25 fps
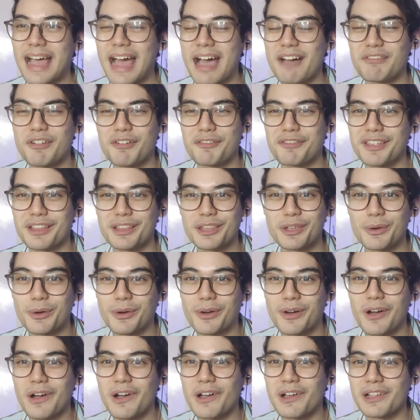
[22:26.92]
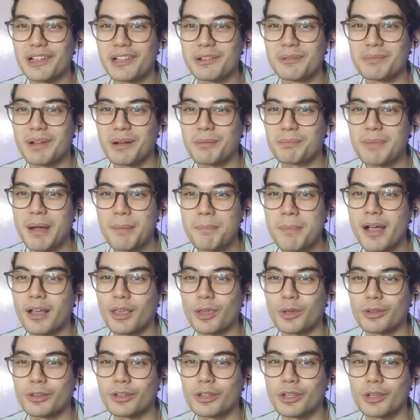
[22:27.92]
have a video call,
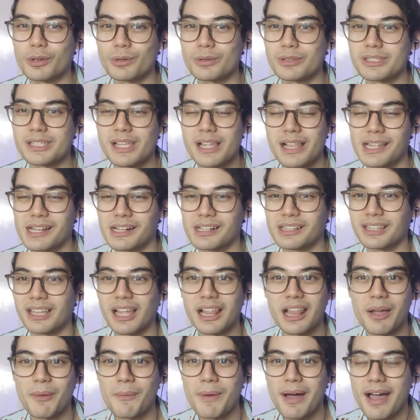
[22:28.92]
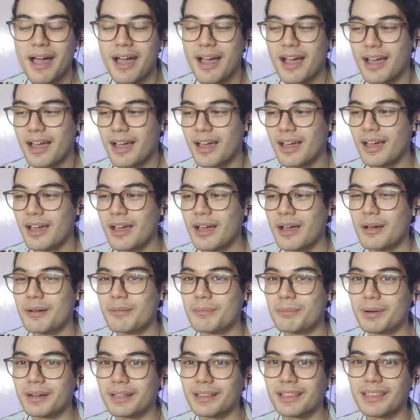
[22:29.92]
magpapakute-cute sila ng dalawa.
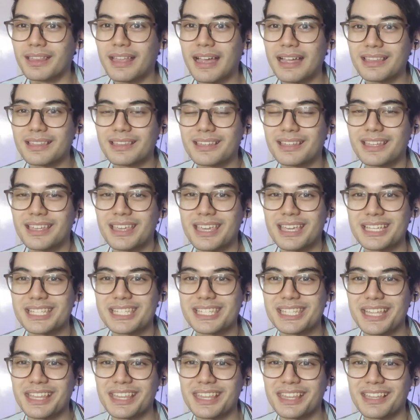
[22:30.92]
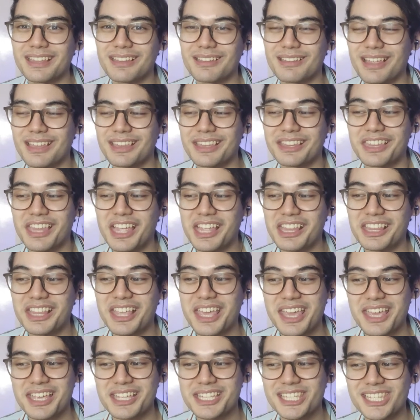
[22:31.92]
But that kiss at
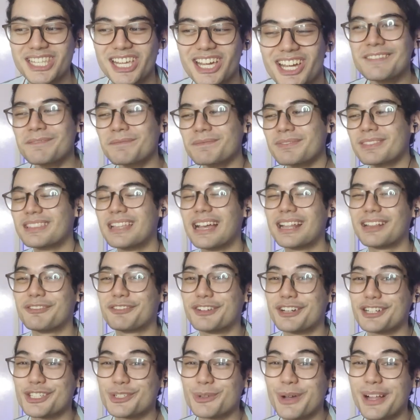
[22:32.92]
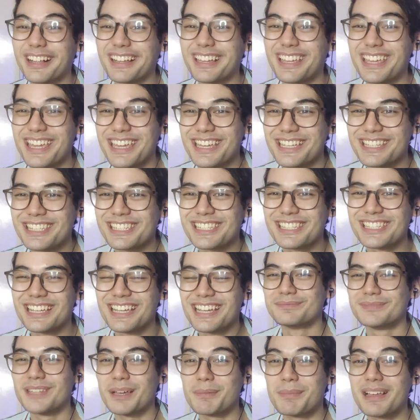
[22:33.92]
That kiss, that virtual kiss,
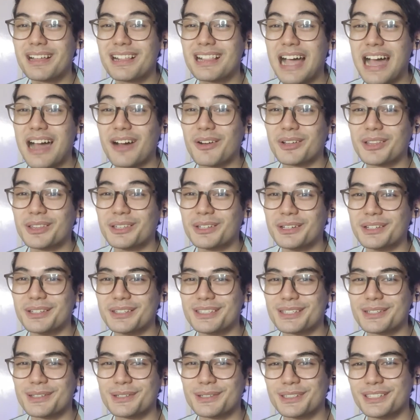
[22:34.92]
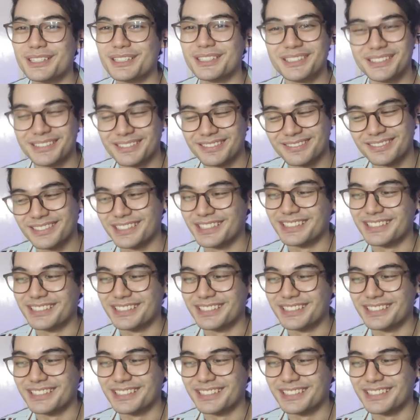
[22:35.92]
nabigla ako doon, so yun.